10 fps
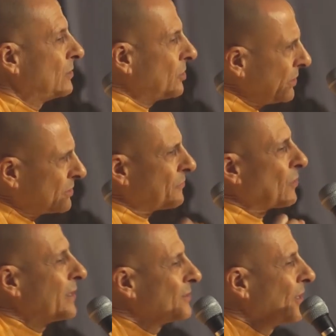
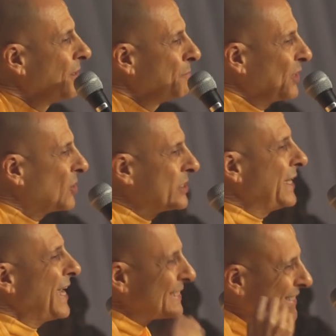Dritavrata, because
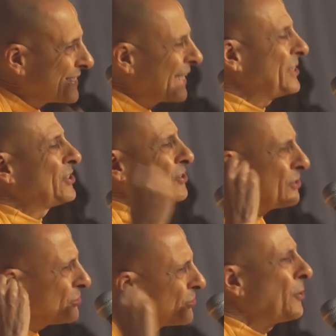he had such
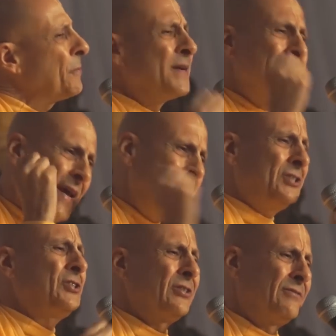
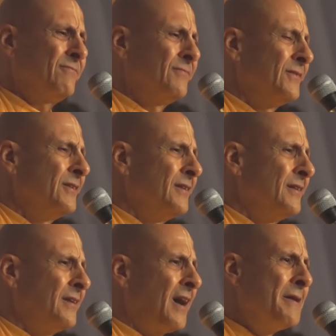determination.
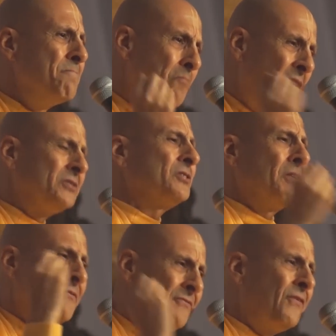I must
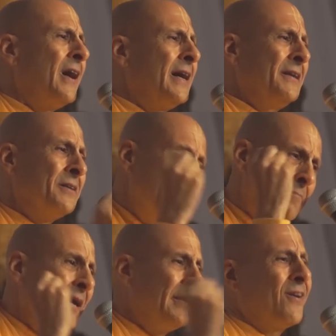find
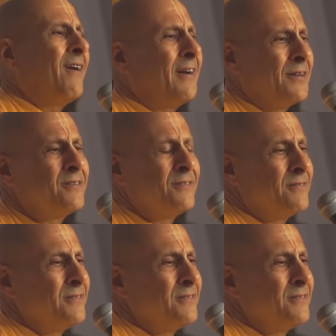my God.